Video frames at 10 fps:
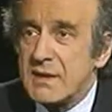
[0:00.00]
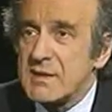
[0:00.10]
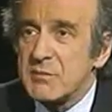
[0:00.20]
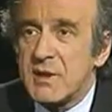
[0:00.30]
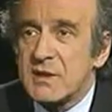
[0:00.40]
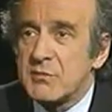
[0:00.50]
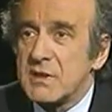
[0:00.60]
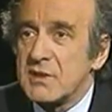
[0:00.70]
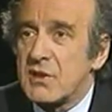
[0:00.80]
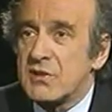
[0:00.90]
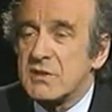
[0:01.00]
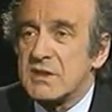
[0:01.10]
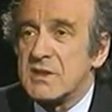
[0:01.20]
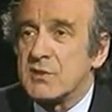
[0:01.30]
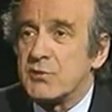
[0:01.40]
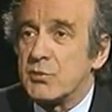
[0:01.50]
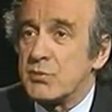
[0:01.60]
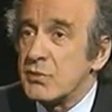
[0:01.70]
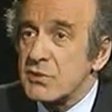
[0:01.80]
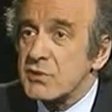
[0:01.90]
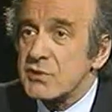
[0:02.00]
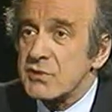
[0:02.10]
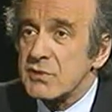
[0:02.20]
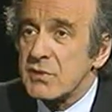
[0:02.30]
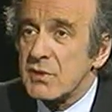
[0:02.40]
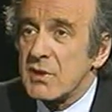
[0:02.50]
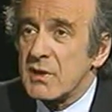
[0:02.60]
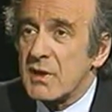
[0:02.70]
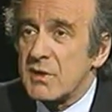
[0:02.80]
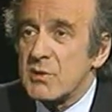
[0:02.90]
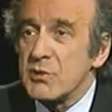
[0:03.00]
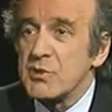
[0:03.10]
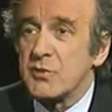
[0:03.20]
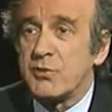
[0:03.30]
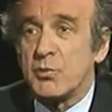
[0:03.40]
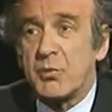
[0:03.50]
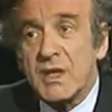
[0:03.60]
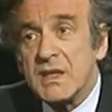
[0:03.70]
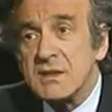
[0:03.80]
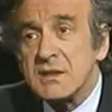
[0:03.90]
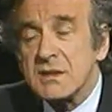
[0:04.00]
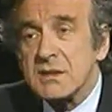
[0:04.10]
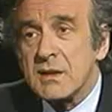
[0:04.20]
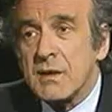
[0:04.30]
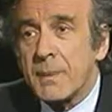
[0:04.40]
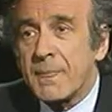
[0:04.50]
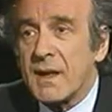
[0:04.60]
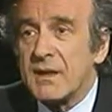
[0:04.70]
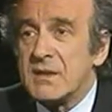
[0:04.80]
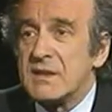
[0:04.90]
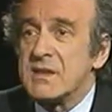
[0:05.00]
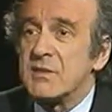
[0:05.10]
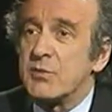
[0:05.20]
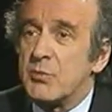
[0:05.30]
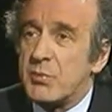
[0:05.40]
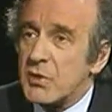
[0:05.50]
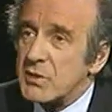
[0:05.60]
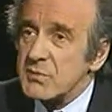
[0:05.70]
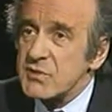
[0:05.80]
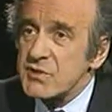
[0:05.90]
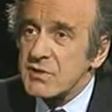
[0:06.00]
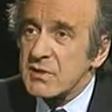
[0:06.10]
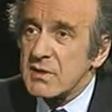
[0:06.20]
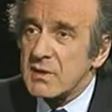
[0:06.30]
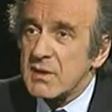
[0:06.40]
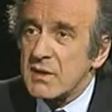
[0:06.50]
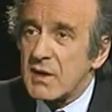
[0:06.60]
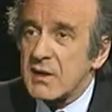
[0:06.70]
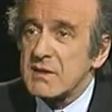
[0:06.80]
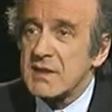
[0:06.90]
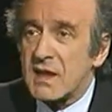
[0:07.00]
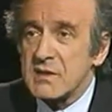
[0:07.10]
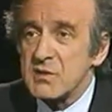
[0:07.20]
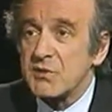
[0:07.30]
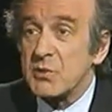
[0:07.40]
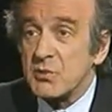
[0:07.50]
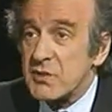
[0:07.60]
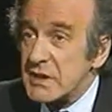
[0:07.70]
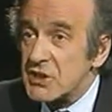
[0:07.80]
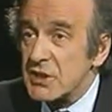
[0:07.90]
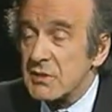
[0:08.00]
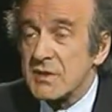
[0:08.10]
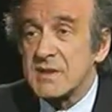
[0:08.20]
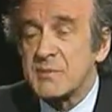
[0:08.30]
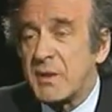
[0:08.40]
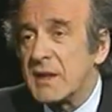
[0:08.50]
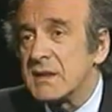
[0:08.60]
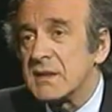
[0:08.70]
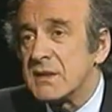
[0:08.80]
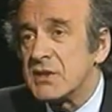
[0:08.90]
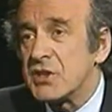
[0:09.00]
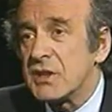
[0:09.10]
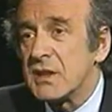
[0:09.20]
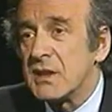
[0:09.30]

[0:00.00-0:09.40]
it is better when a doctor reads a few books, and he goes to a few plays, and he reads a few poems, under the guidance of a good teacher, of an inspiring teacher.